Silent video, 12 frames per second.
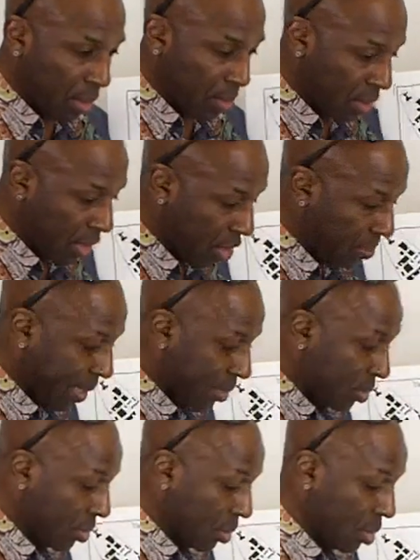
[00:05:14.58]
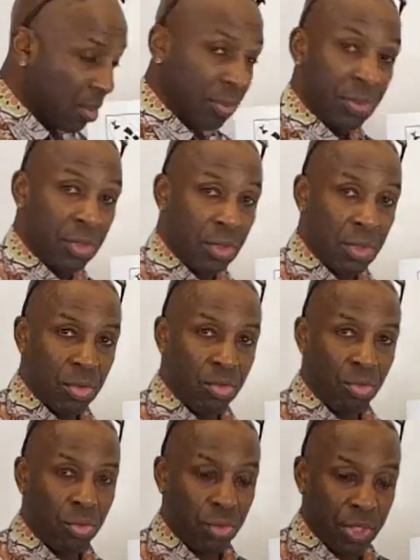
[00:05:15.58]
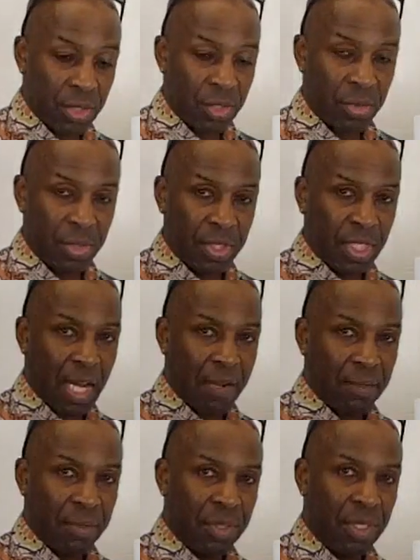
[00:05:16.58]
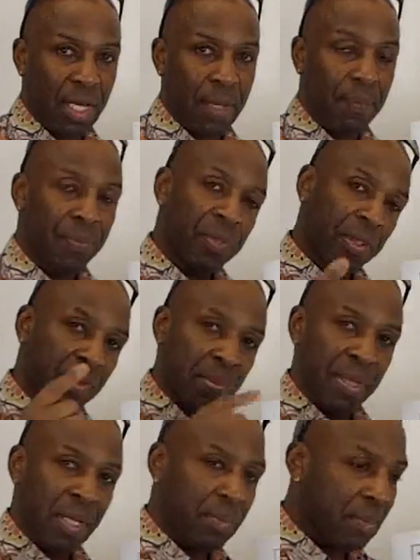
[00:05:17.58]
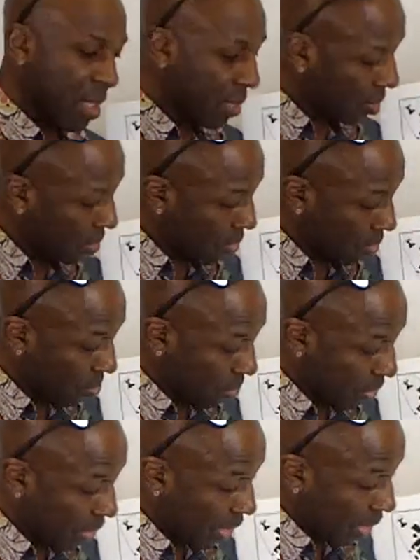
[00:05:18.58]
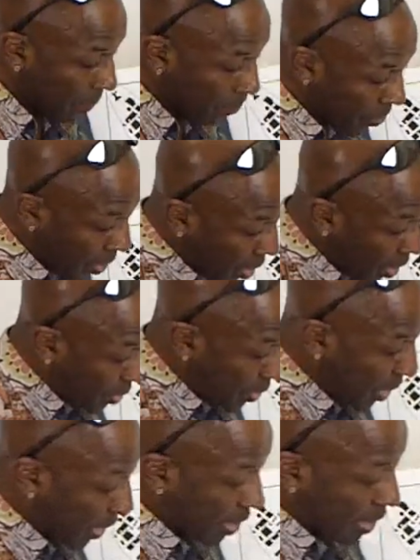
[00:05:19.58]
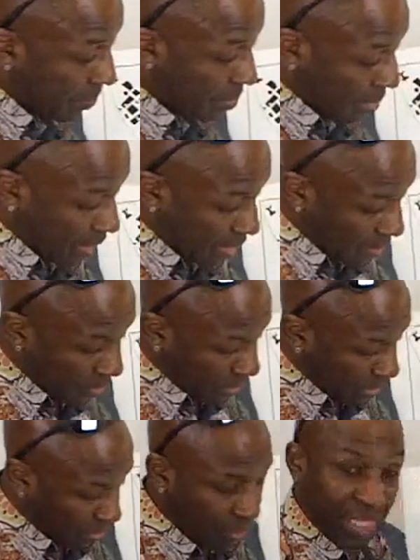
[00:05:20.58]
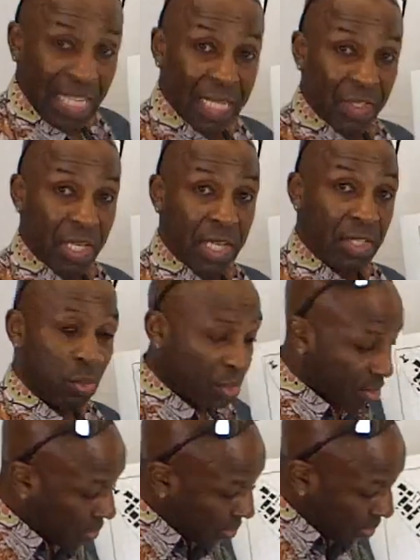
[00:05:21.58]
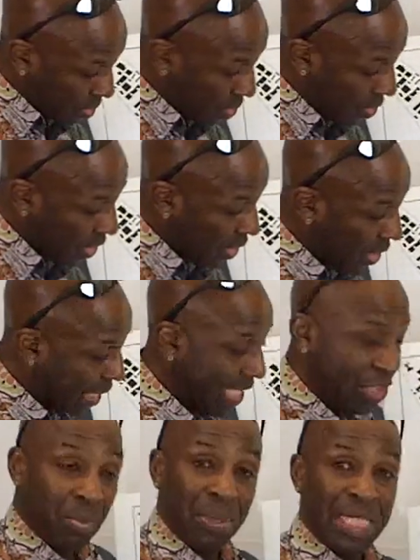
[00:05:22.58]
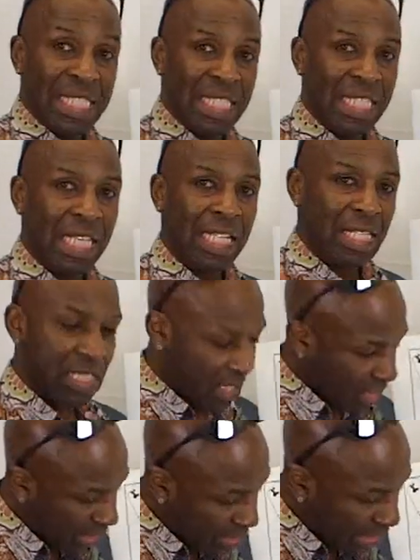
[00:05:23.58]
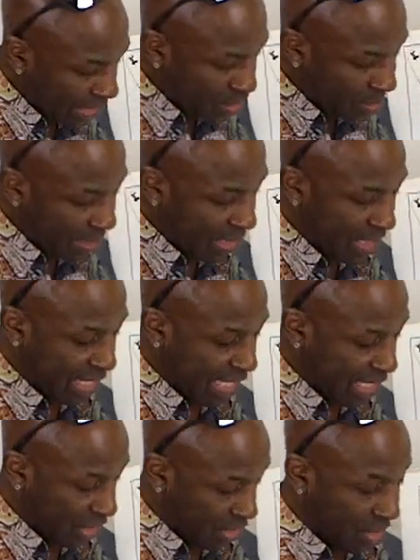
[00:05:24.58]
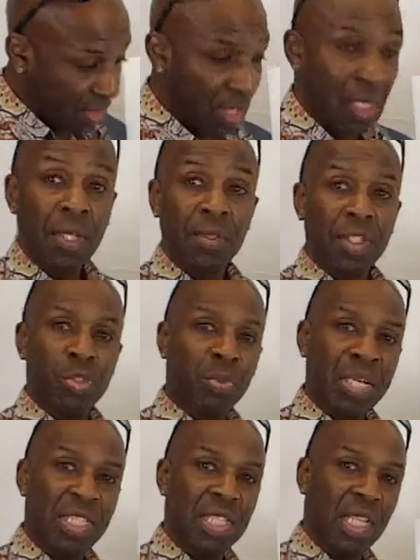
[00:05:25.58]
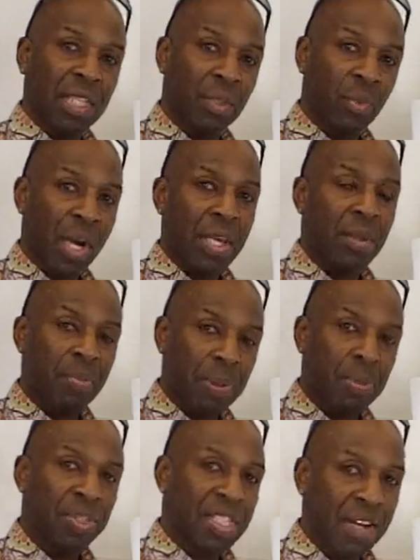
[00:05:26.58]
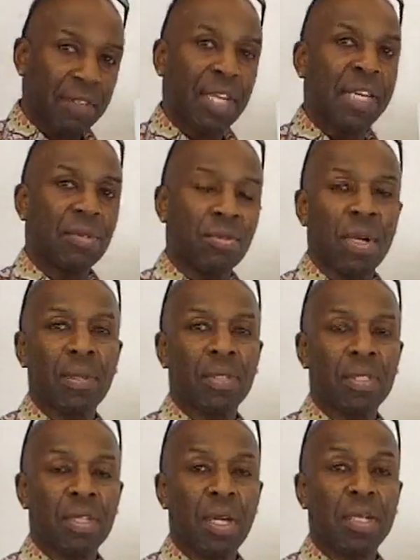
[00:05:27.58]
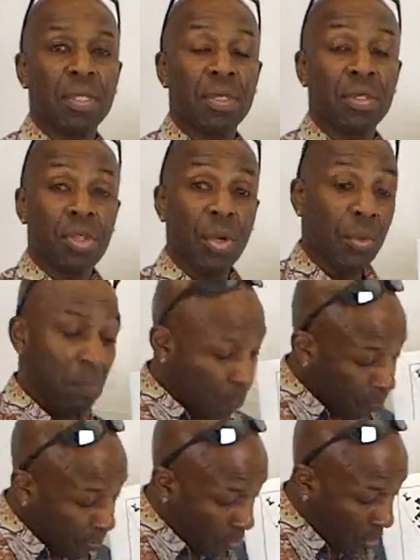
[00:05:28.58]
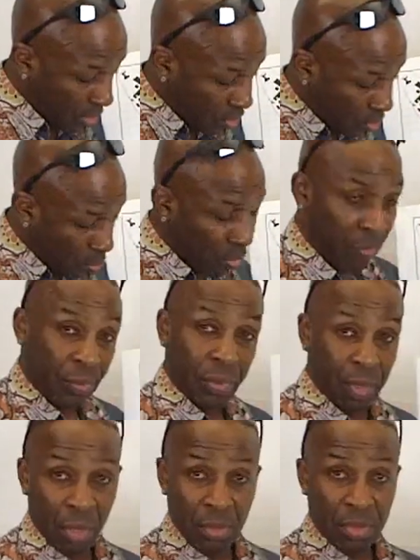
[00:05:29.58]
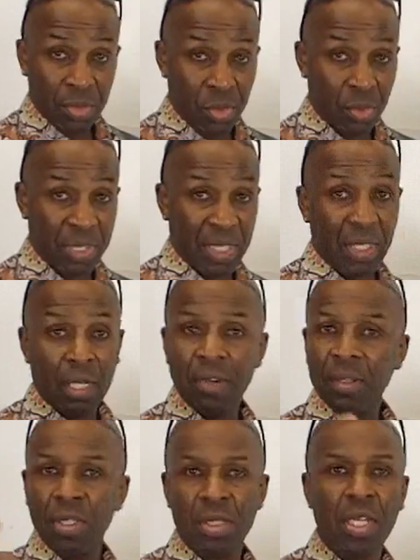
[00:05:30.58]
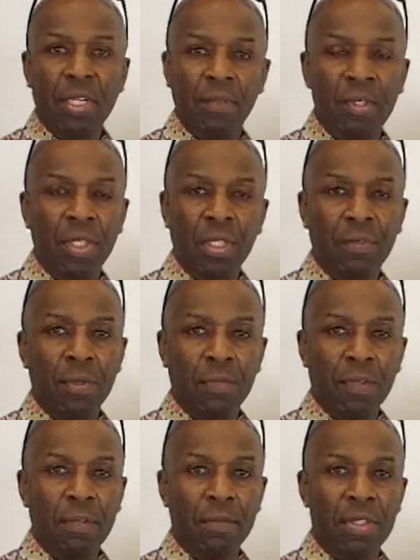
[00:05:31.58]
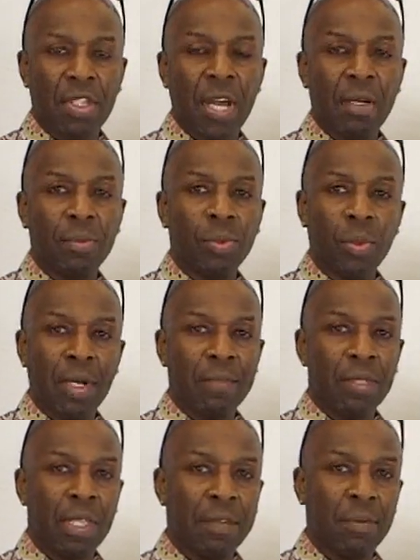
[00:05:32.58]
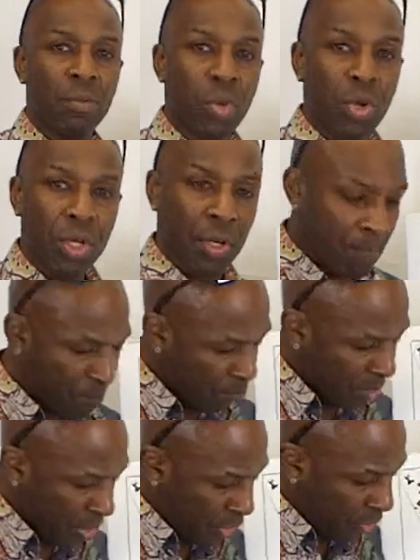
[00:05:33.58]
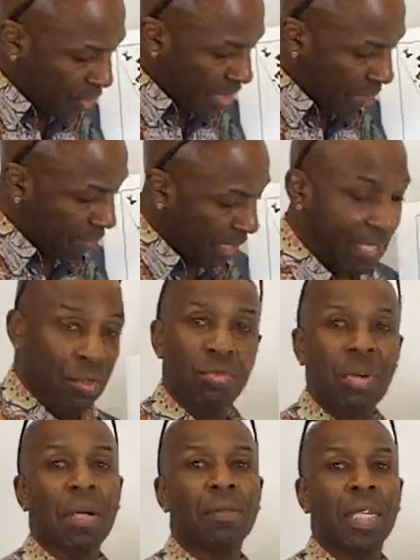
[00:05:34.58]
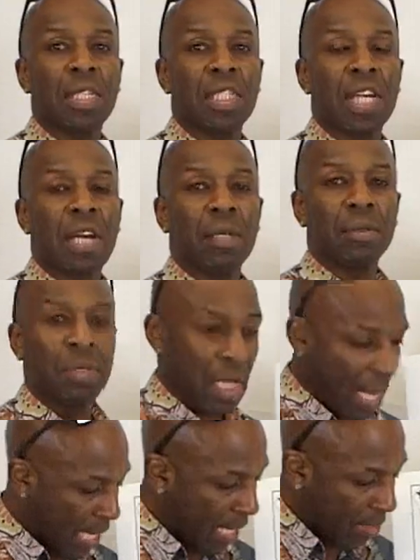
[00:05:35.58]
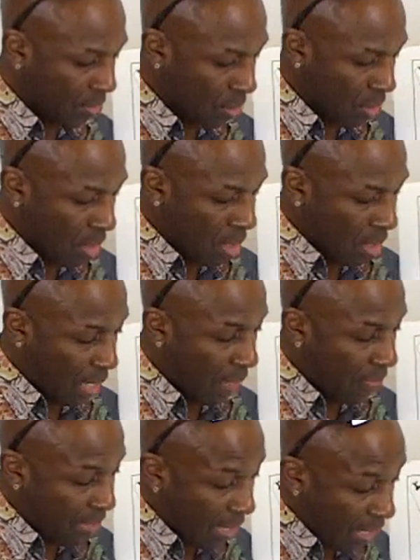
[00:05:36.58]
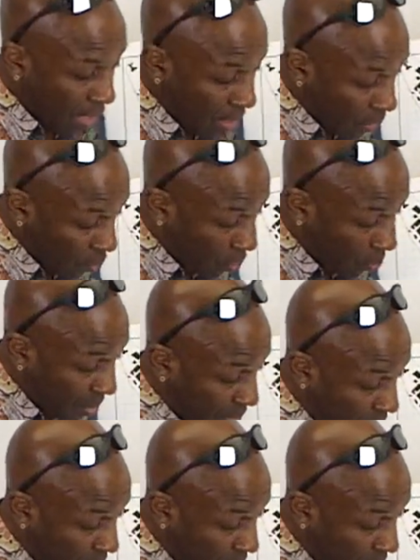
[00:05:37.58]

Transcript: I'll take you back to the drawing so you can have a look at that. You have to bear in mind that there's someone here. The next step to think looking at there is what's known as the legibility analysis. Now, the legibility analysis is basically the way that people navigate around the site. So when someone goes into a particular area, it's like if you think of your favourite town, wherever you live and work, you navigate around that town, and that there would be